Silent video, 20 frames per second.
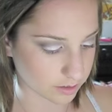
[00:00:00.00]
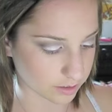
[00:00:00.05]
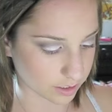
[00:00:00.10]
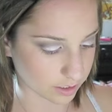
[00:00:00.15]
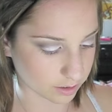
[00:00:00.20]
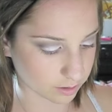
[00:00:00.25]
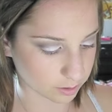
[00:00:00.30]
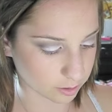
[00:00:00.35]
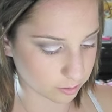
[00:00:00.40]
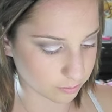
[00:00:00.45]
It's
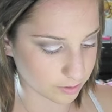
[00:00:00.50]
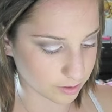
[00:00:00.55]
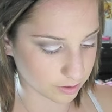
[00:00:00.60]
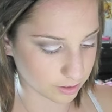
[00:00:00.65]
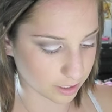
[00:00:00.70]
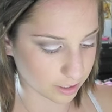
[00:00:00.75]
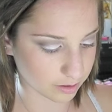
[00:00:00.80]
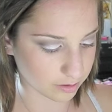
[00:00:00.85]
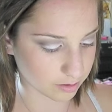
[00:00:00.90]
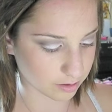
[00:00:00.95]
like a little bit
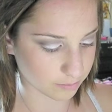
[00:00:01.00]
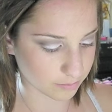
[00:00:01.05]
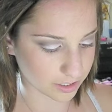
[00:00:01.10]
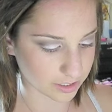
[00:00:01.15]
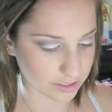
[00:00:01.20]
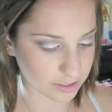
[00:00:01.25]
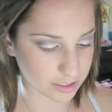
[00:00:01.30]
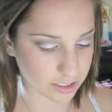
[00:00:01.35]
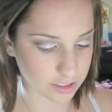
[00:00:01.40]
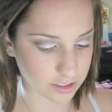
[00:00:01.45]
lighter than my
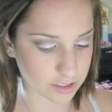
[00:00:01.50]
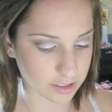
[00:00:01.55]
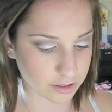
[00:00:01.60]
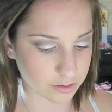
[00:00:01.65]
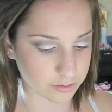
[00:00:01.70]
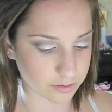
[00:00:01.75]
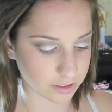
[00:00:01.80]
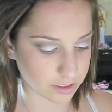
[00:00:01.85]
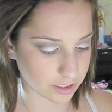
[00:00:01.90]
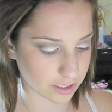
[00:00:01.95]
skin
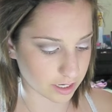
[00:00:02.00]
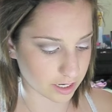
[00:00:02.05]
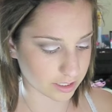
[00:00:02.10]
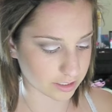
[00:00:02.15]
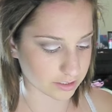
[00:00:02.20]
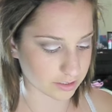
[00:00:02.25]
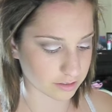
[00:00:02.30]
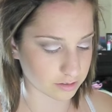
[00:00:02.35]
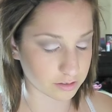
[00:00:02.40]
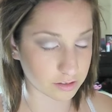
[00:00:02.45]
tone, and it
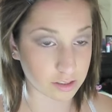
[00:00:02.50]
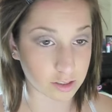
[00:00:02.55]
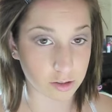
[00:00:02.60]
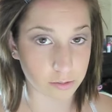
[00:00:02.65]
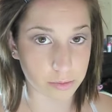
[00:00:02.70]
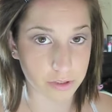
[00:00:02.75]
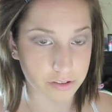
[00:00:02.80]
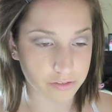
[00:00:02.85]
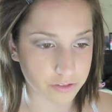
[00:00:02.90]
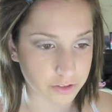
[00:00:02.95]
has a little
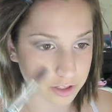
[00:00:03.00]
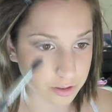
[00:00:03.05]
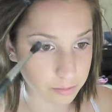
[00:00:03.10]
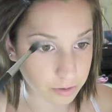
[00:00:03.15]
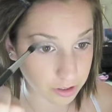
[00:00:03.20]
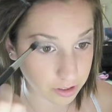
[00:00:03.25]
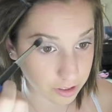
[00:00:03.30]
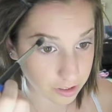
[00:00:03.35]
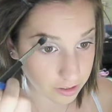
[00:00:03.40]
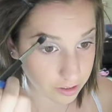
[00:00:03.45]
bit of
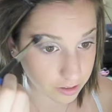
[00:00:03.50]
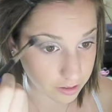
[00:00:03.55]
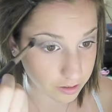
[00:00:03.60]
shimmer in it.